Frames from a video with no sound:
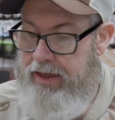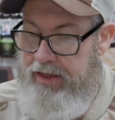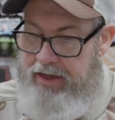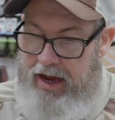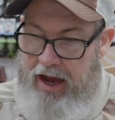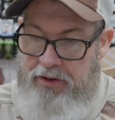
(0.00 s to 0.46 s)

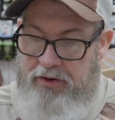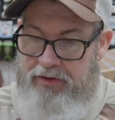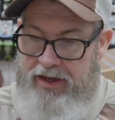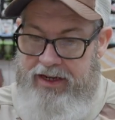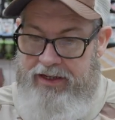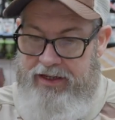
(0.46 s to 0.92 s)
The other
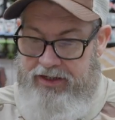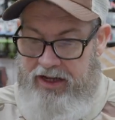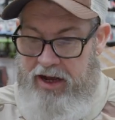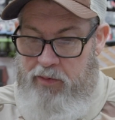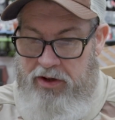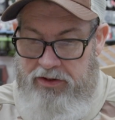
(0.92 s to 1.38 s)
thing that's
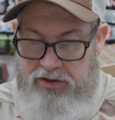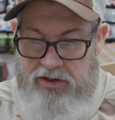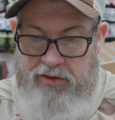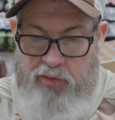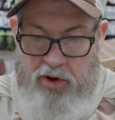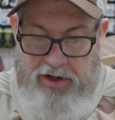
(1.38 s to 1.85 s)
come onto
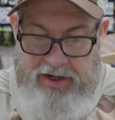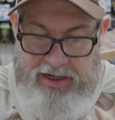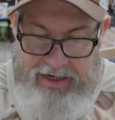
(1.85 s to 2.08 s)
the market,